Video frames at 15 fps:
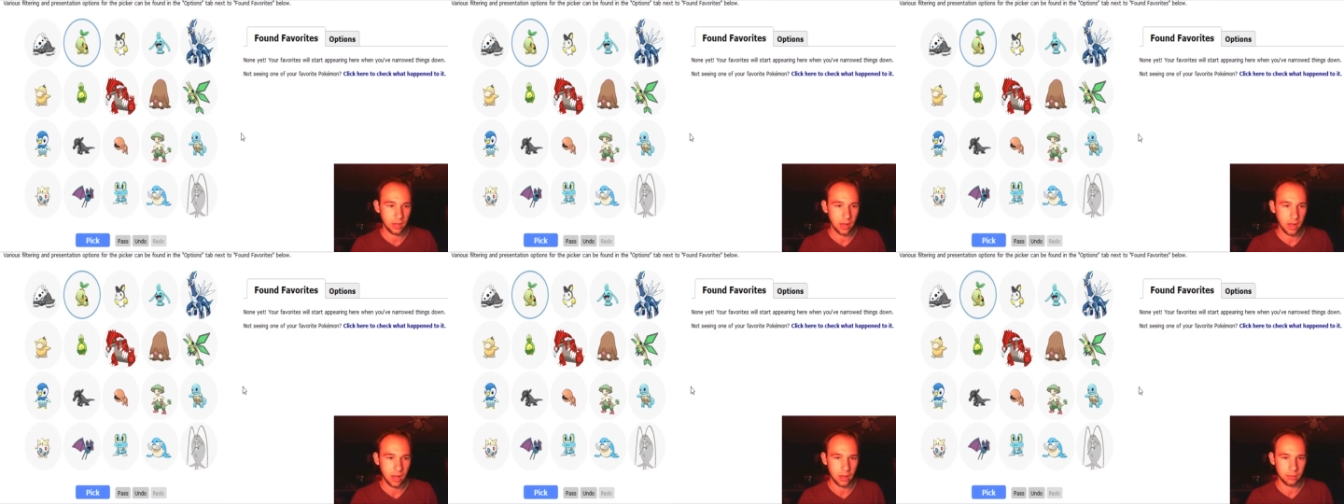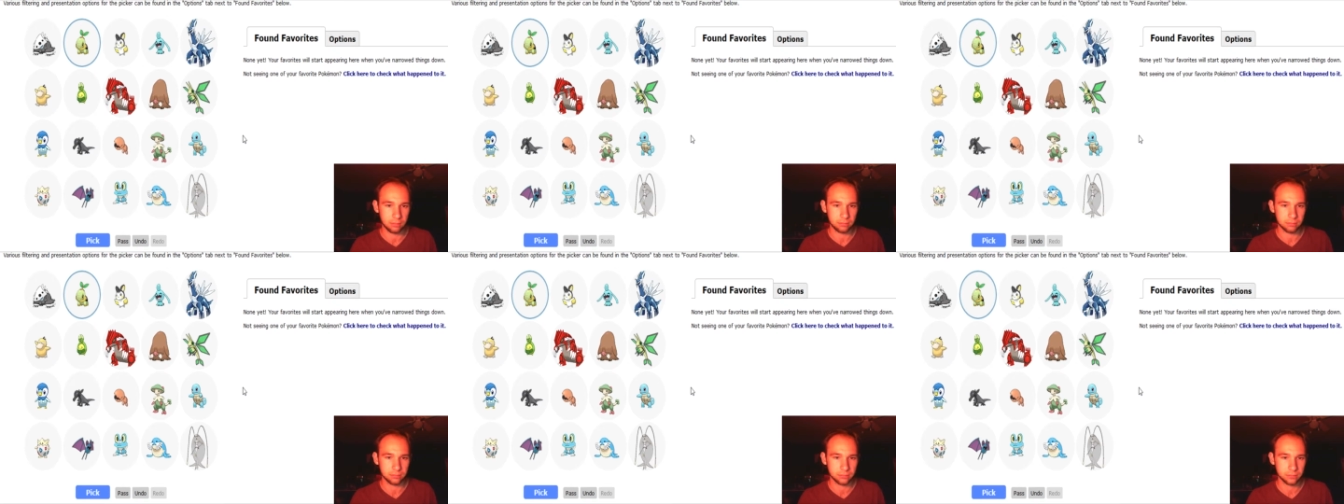Um,
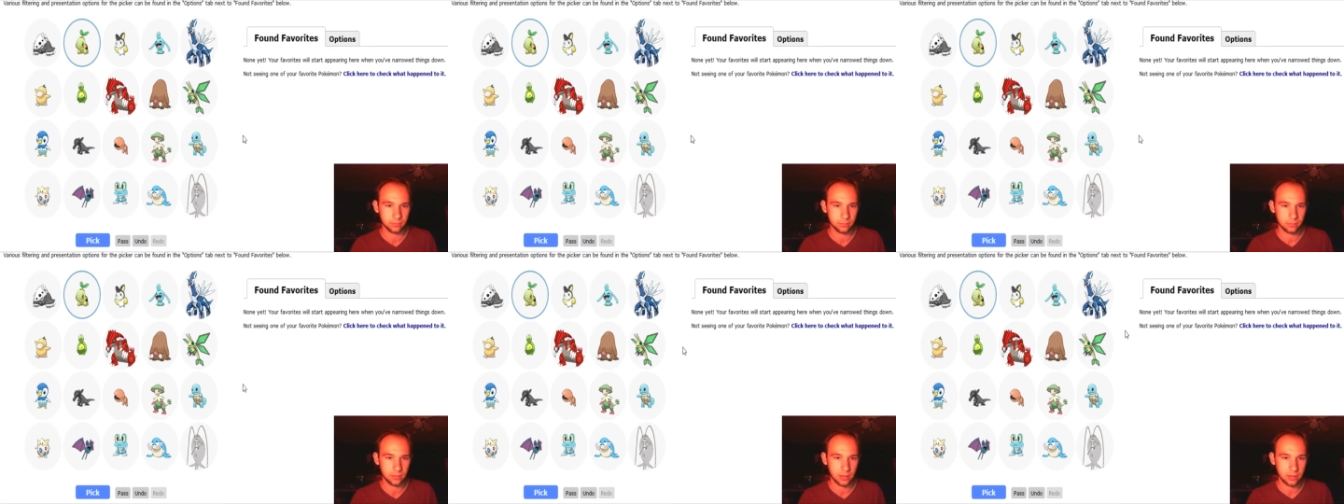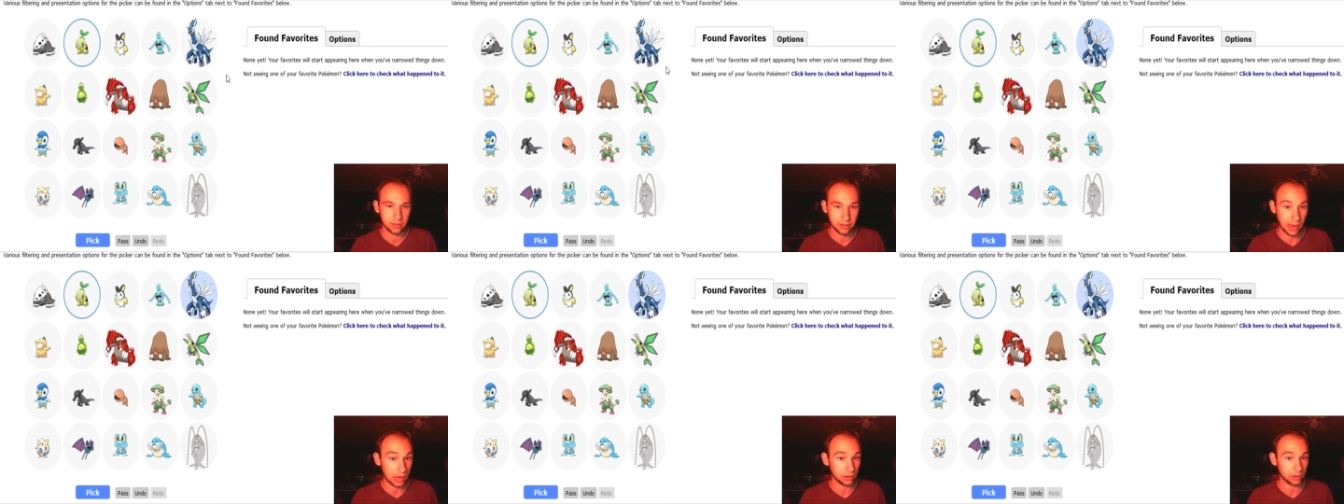
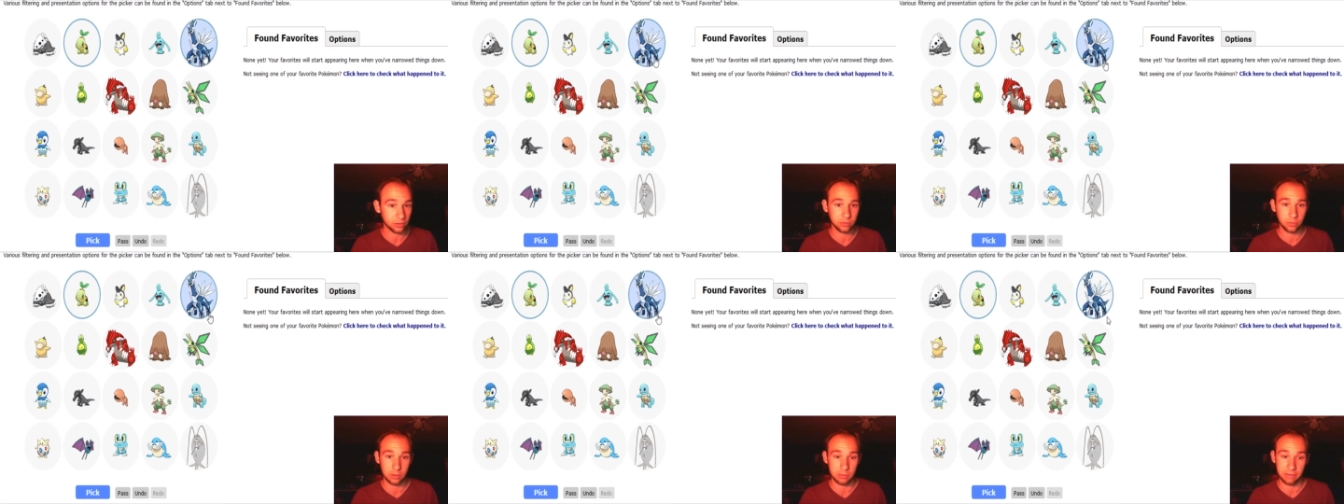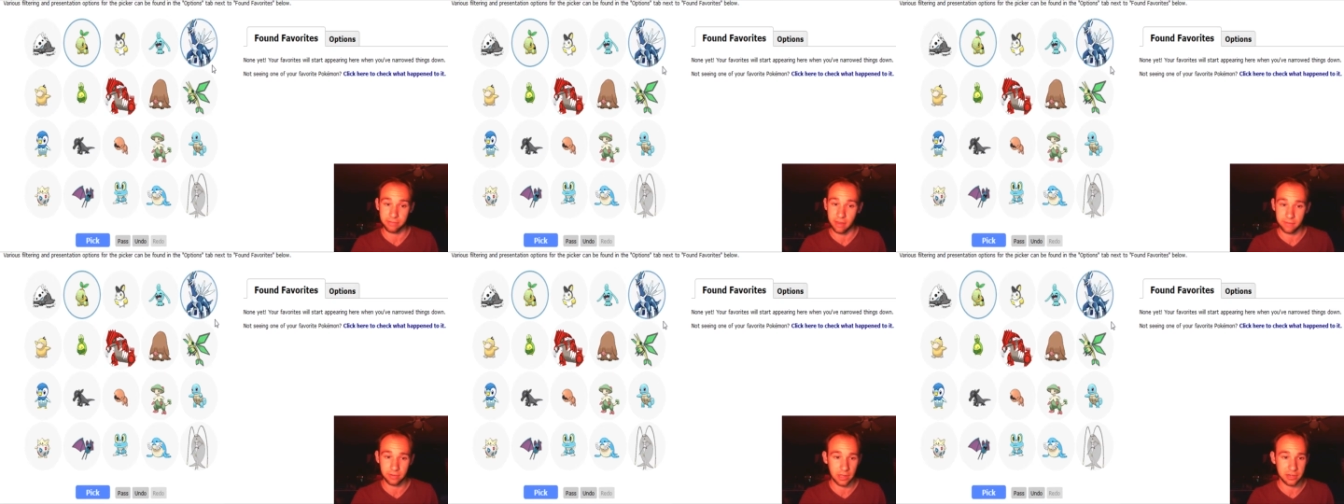Dialga's one of my
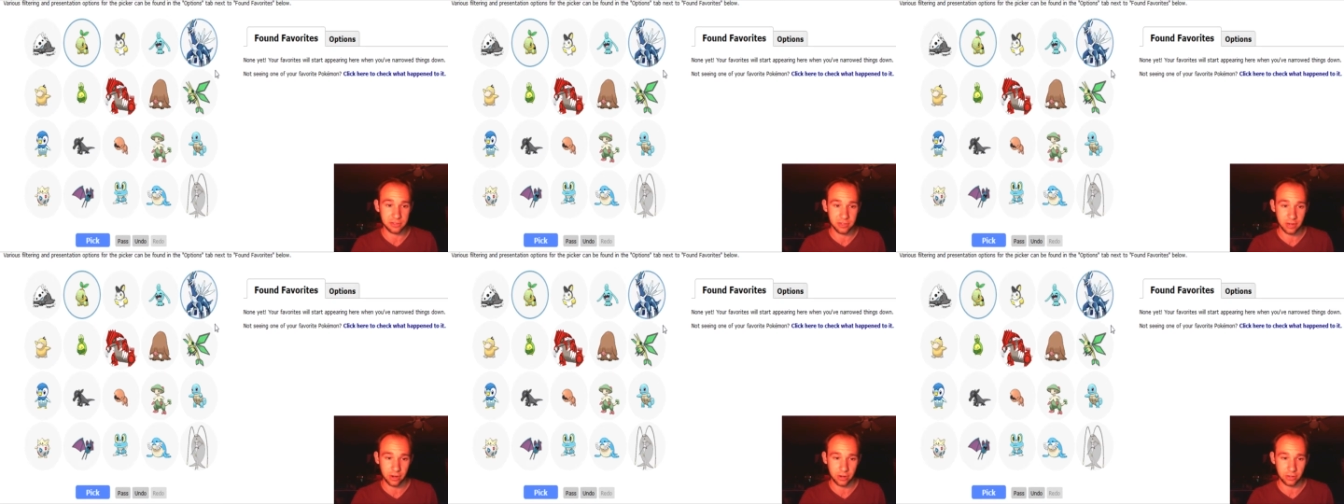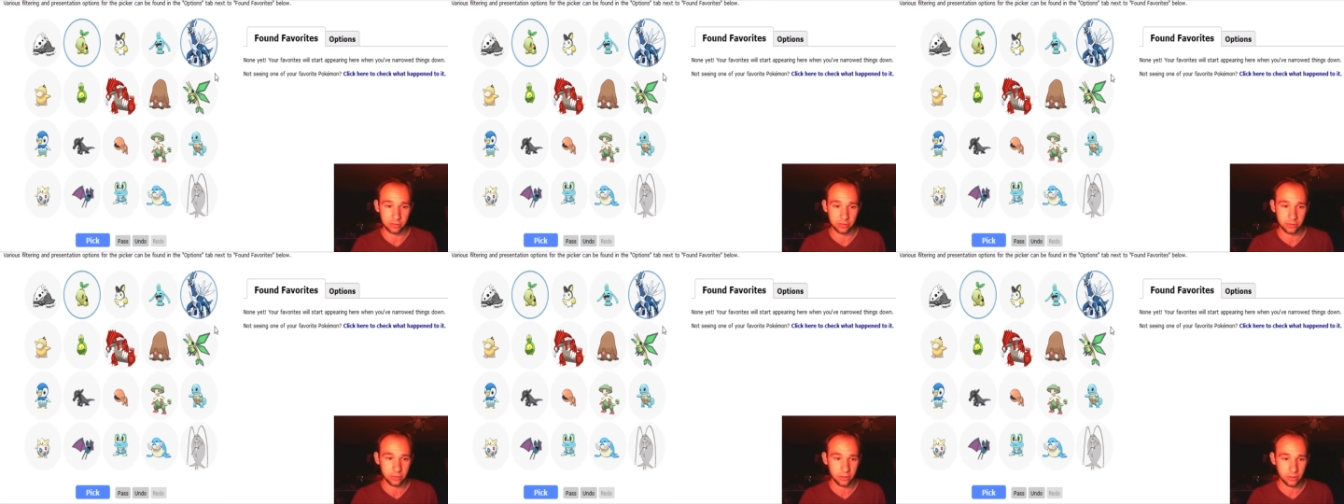favorite legendaries.